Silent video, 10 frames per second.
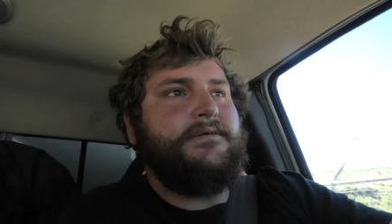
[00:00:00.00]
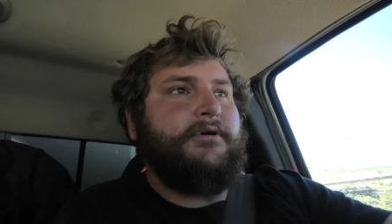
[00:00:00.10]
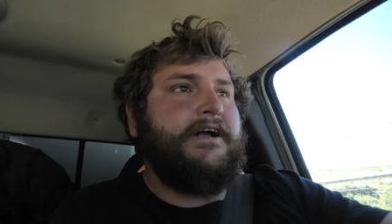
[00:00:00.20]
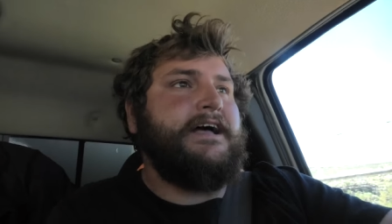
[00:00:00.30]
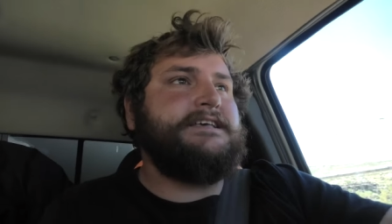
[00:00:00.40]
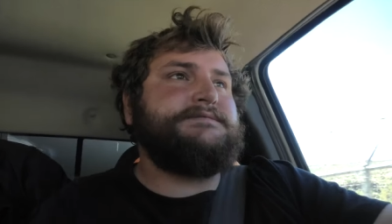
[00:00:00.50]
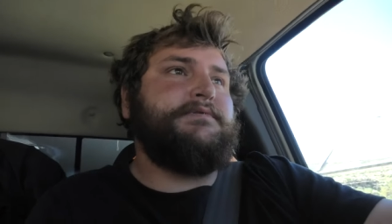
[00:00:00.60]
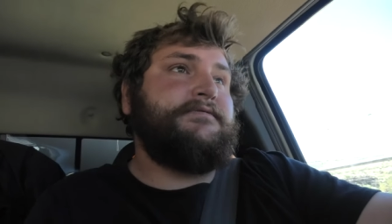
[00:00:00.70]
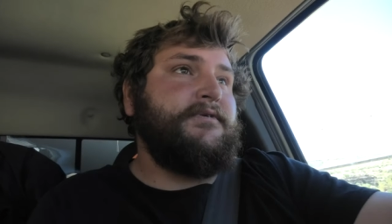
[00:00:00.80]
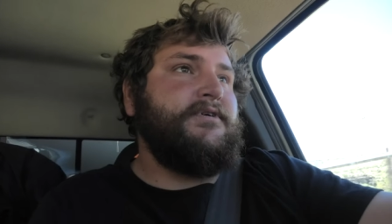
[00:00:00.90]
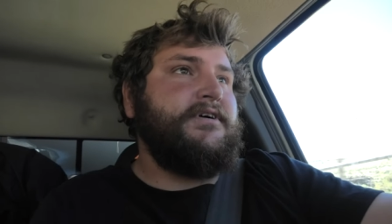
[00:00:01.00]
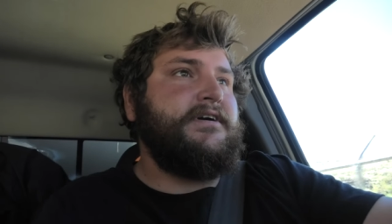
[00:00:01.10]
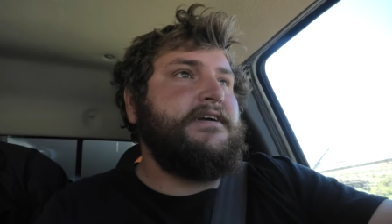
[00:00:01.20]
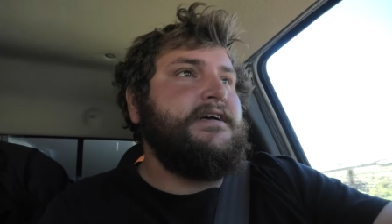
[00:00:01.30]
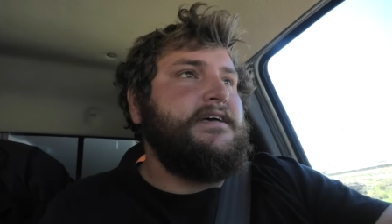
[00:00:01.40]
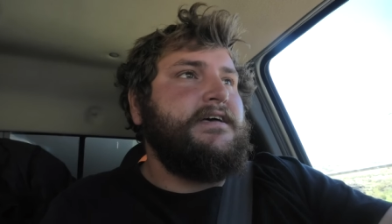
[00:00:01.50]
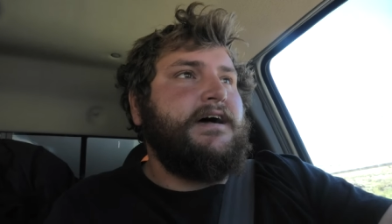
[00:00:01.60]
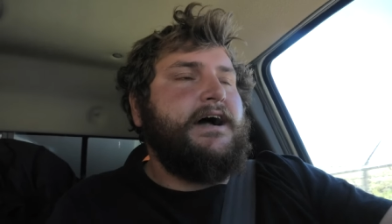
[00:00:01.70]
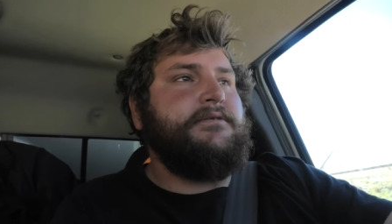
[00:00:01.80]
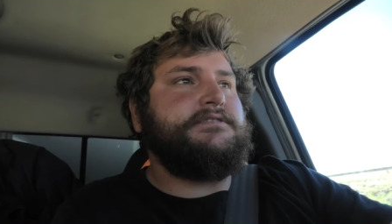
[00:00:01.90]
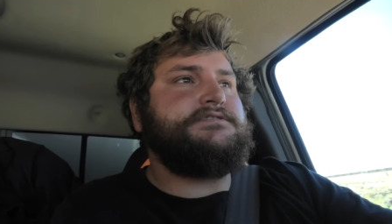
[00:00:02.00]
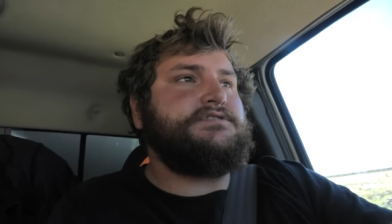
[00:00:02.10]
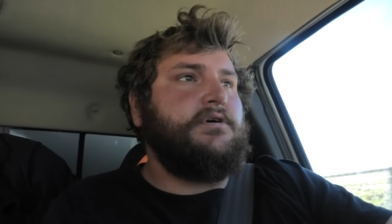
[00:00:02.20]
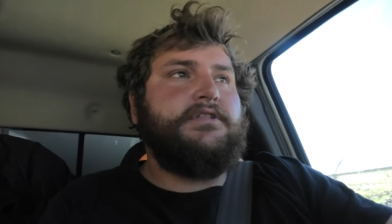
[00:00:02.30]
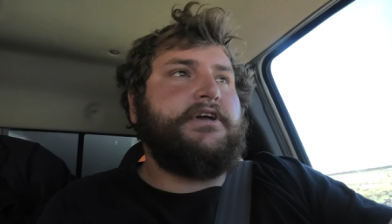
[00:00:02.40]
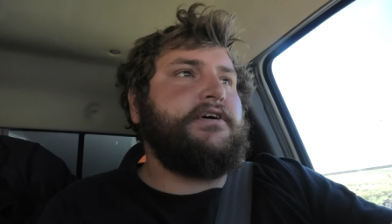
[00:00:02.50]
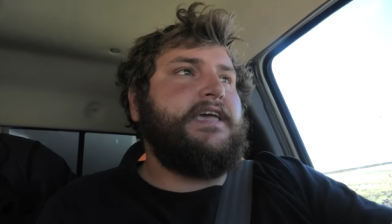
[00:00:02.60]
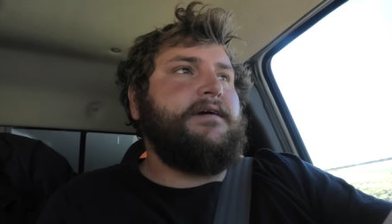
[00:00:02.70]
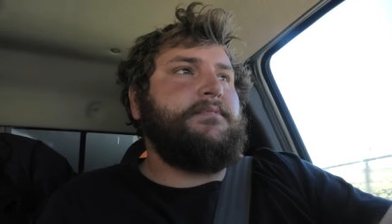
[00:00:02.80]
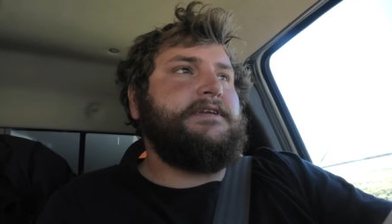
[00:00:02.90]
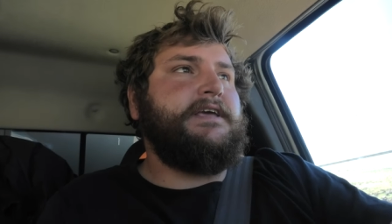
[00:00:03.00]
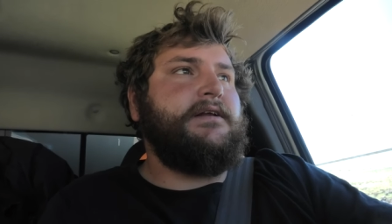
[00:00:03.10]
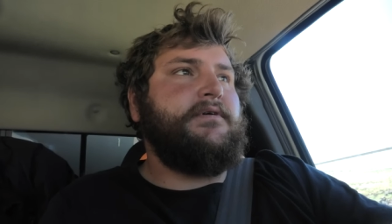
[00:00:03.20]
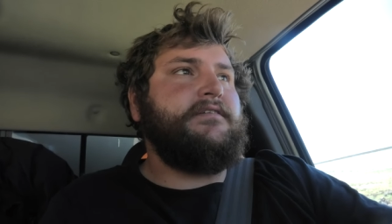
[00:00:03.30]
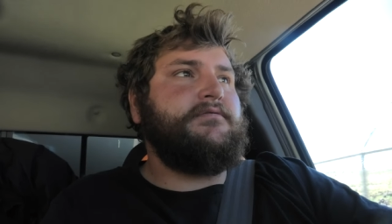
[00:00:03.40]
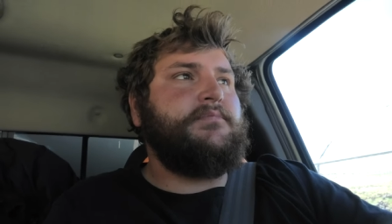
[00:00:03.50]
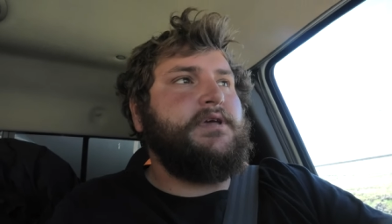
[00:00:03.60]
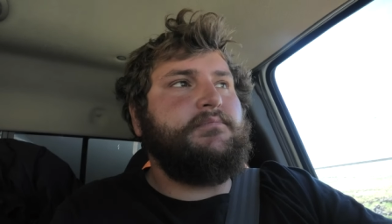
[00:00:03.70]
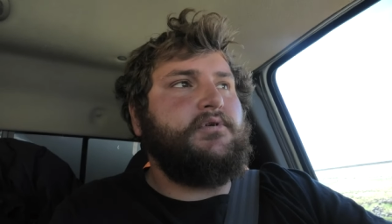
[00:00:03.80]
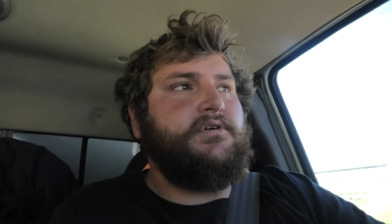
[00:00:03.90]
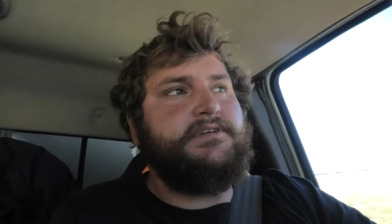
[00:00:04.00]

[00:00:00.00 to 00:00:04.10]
Whereas before, I would solely go camping to get away from people.